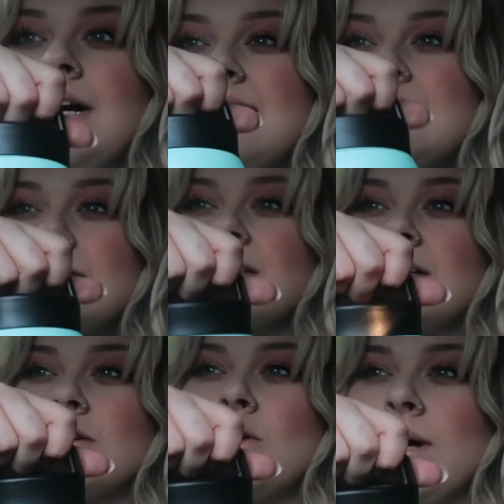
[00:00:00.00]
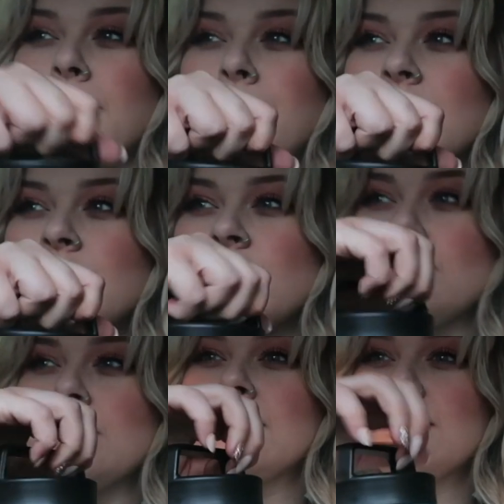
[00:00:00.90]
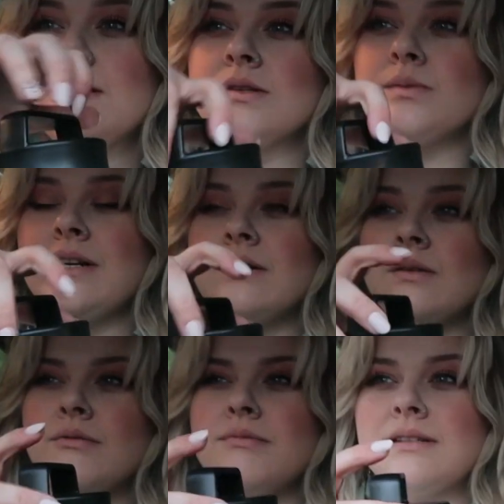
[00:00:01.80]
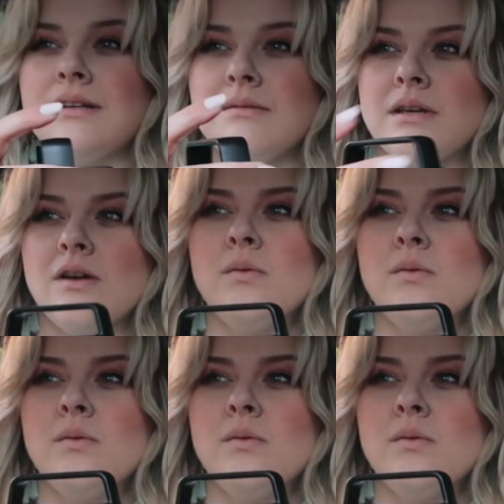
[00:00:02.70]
I did a little quick mixture because we didn't know it was gonna be